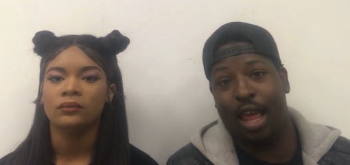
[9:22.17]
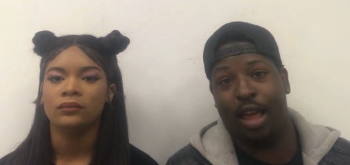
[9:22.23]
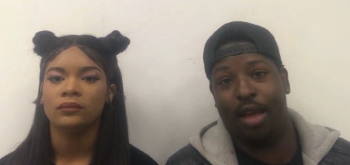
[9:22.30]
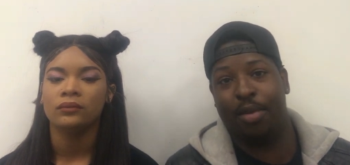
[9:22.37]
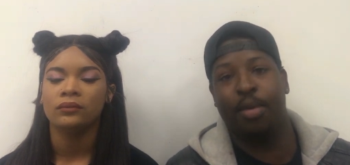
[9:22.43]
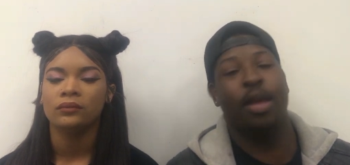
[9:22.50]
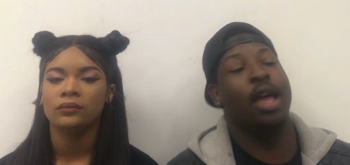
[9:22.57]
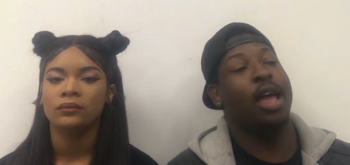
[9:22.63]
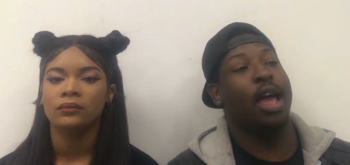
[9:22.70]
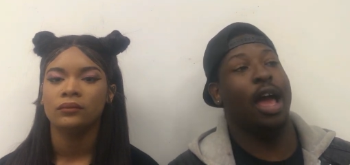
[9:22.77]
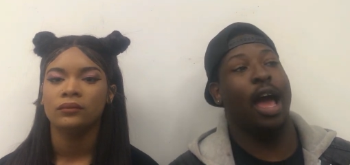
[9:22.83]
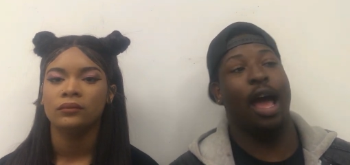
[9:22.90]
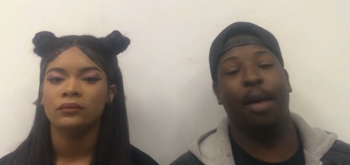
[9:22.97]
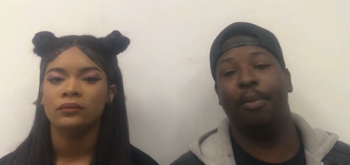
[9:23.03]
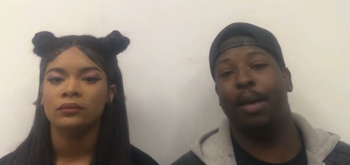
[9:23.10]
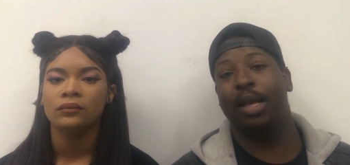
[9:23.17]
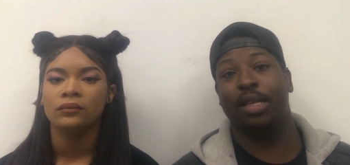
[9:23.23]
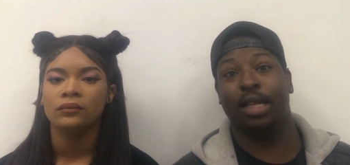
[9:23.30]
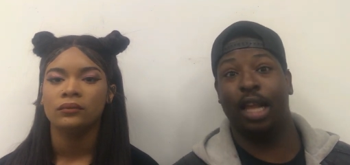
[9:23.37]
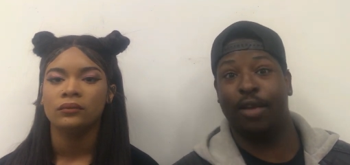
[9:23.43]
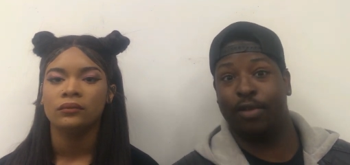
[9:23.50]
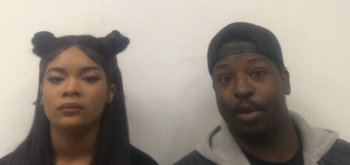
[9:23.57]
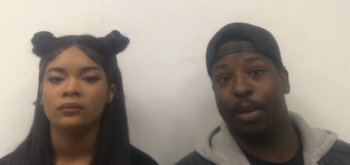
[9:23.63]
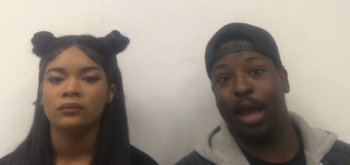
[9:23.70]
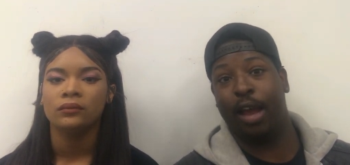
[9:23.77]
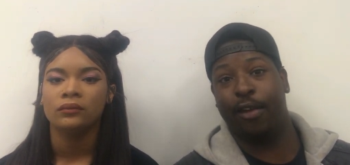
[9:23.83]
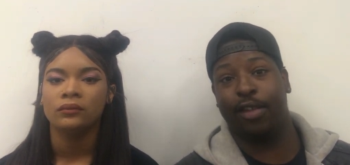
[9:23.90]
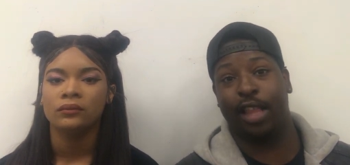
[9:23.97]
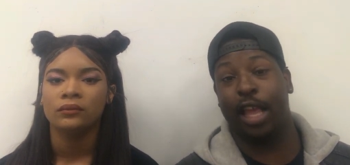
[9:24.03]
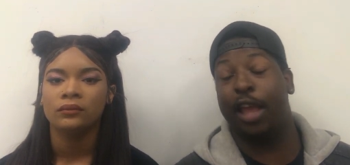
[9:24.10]
Speaker 1: am, I basically have to buy
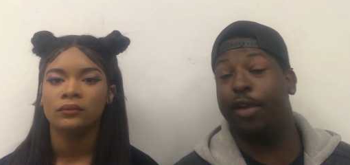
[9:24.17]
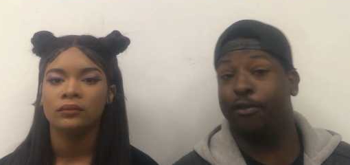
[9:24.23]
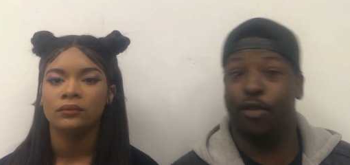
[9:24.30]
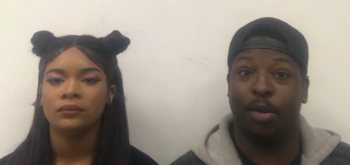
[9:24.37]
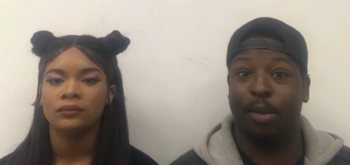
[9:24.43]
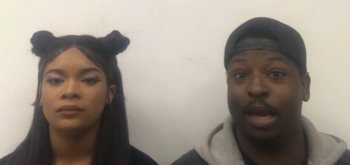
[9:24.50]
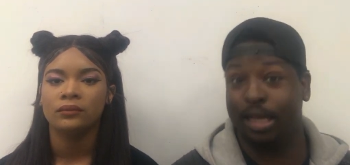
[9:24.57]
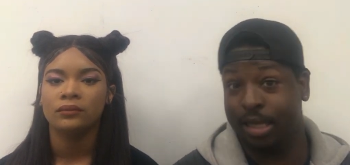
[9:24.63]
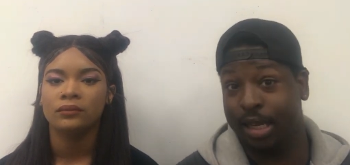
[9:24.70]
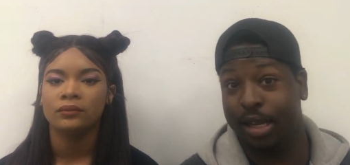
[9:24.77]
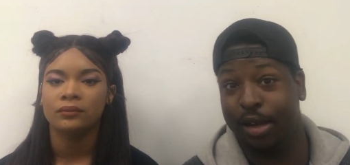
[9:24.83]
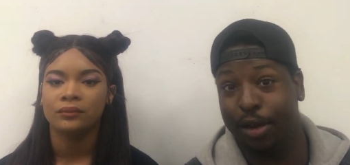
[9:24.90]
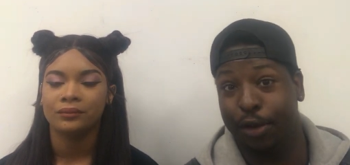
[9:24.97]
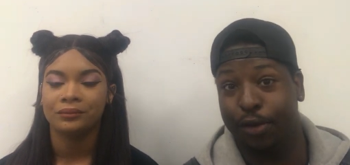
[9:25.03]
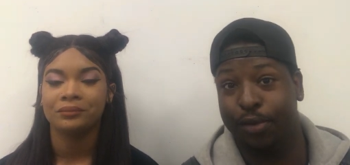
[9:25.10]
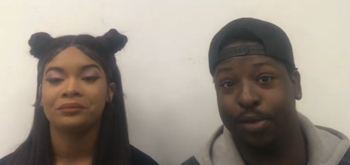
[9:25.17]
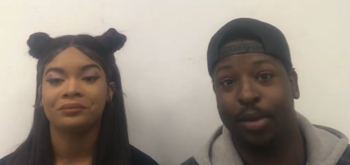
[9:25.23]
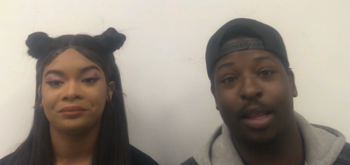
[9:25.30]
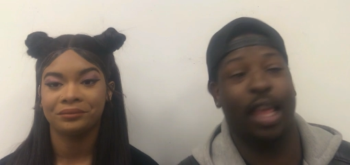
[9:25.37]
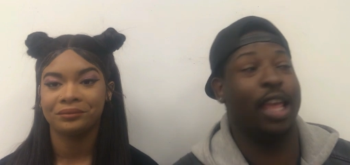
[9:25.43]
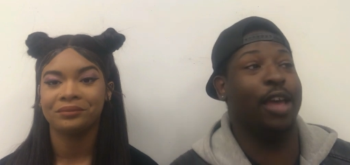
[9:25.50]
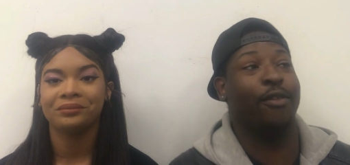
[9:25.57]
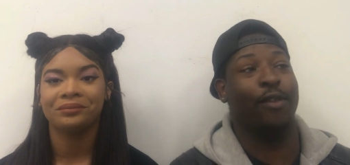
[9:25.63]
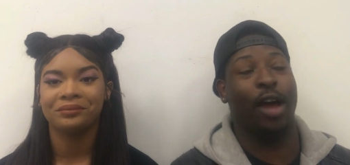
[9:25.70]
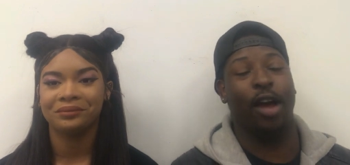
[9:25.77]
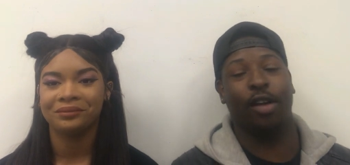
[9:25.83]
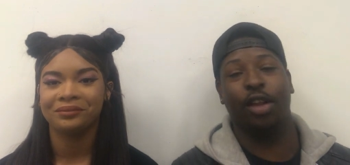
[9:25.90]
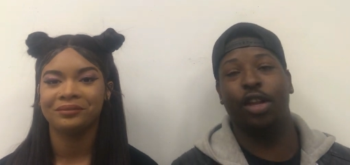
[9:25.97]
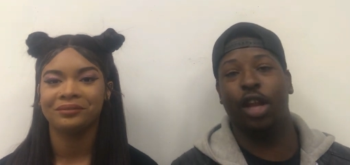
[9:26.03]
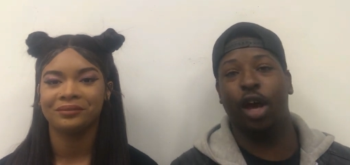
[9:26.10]
everything for myself if
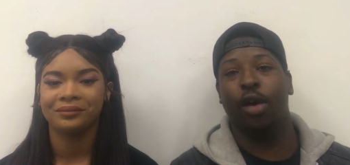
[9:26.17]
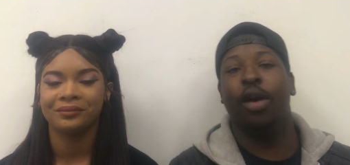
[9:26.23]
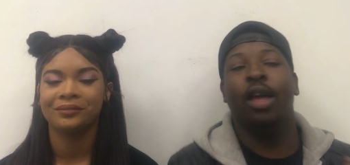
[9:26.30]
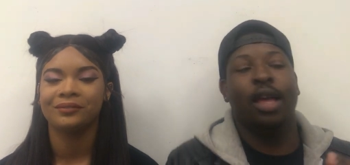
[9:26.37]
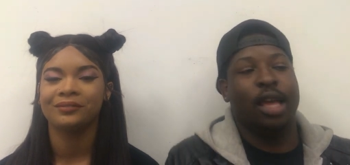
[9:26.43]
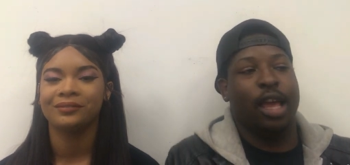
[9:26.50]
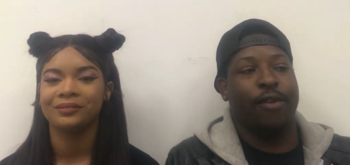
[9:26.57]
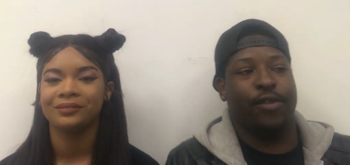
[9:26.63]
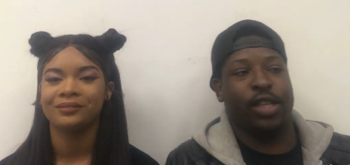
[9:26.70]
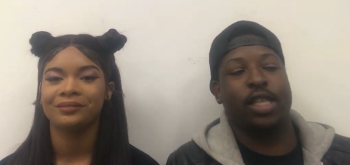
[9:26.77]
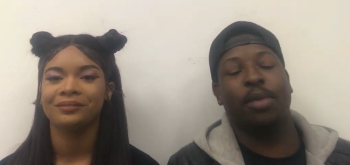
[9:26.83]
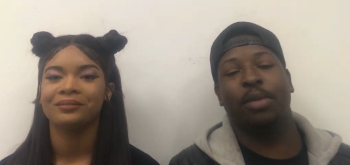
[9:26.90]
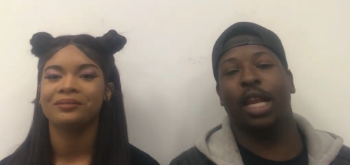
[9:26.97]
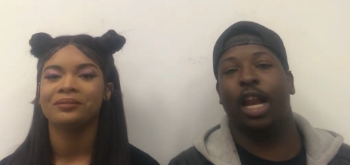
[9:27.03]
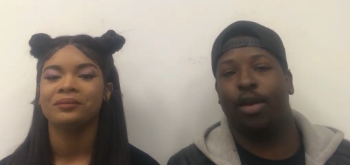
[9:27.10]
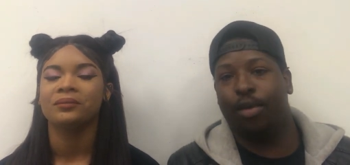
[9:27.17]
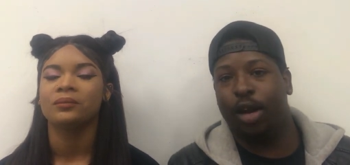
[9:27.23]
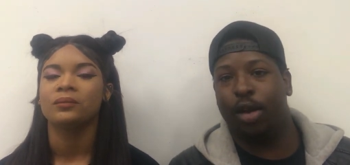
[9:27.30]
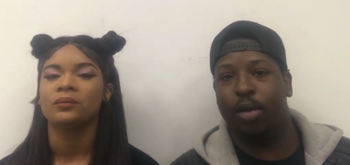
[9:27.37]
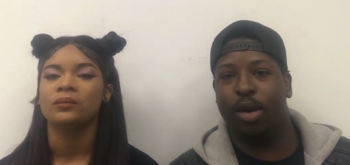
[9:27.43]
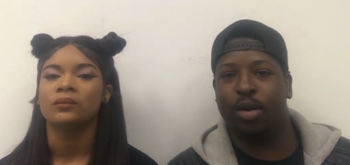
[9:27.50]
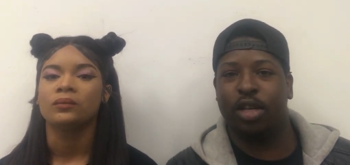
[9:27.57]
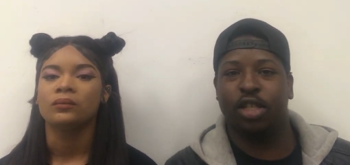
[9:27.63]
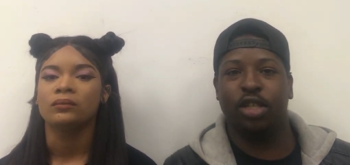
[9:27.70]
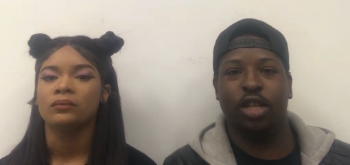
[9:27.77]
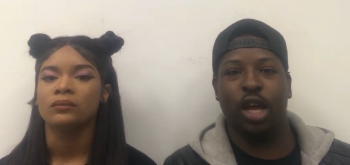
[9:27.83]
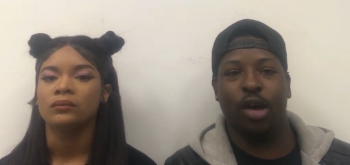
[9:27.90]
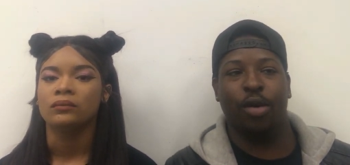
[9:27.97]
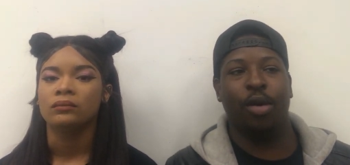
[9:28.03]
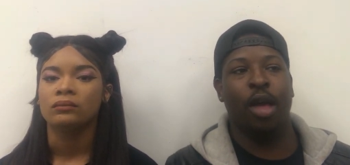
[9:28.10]
I, you know, if it's something that I really want. Because, you
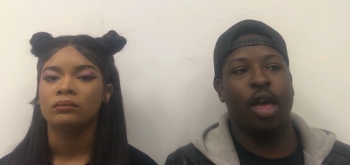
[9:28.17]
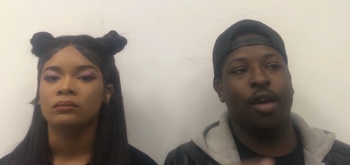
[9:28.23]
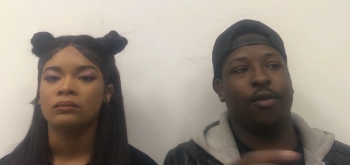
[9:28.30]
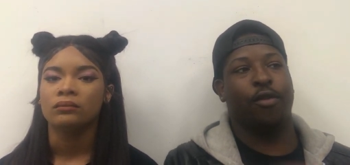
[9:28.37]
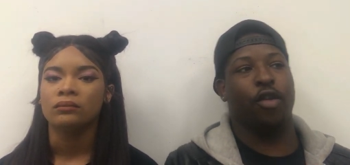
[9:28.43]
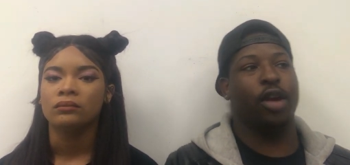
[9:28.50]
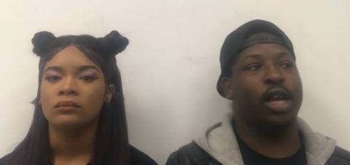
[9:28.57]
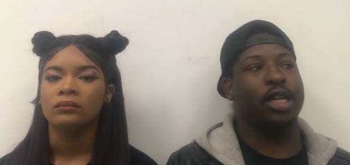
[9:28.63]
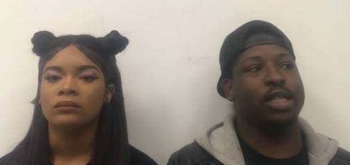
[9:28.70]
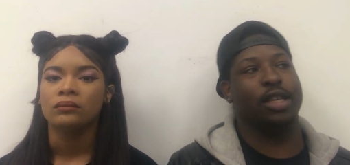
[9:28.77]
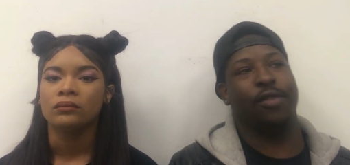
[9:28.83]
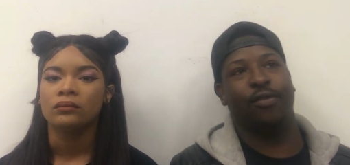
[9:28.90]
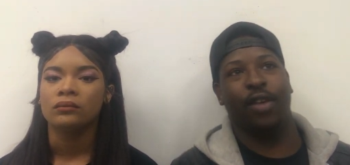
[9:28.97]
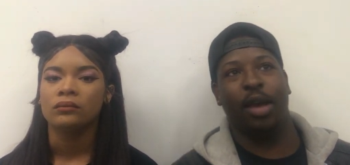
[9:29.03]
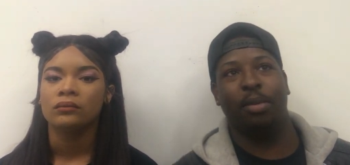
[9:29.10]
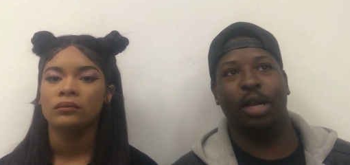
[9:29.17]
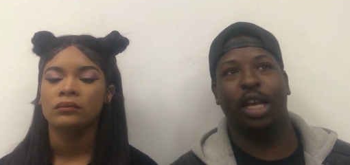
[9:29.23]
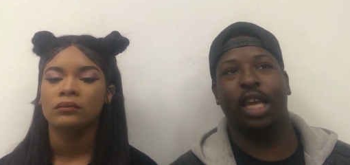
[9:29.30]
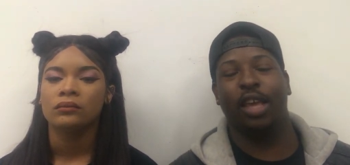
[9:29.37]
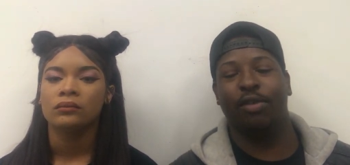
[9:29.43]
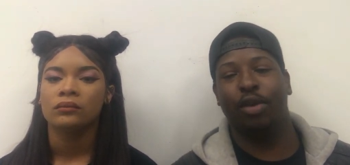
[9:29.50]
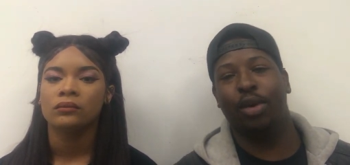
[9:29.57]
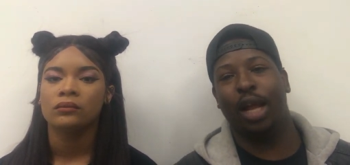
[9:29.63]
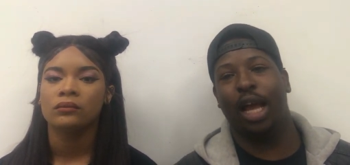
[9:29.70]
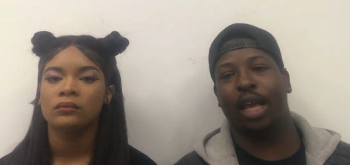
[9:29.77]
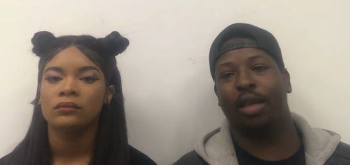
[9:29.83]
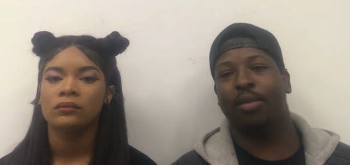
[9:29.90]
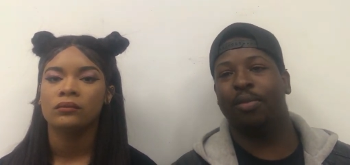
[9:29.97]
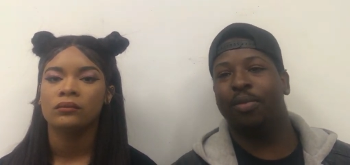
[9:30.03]
know, friends and family give you like,